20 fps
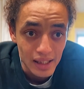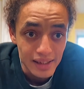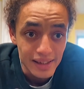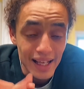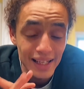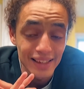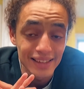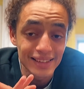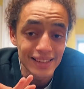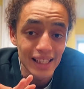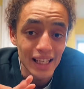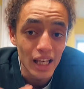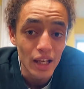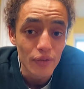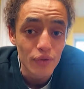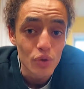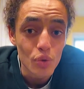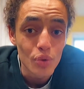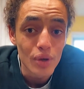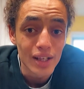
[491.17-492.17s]
That is,
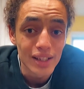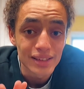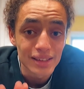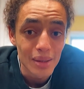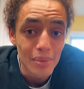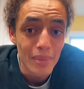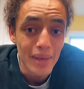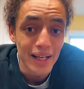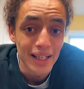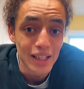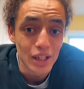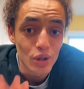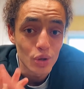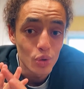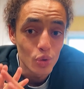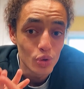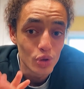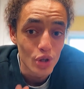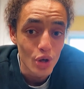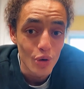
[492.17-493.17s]
if you get somebody
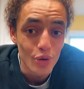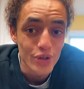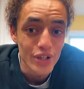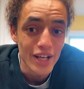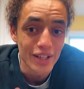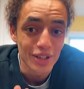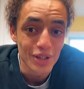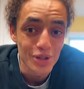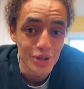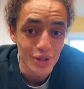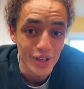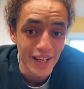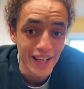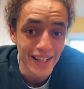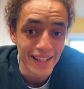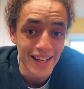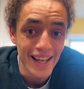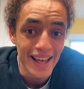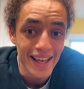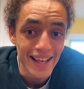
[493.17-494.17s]
who knows how to
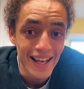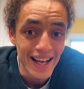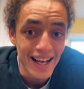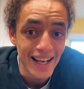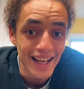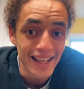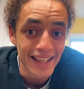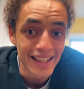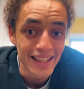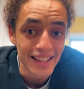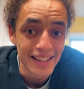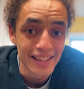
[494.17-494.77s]
train AI.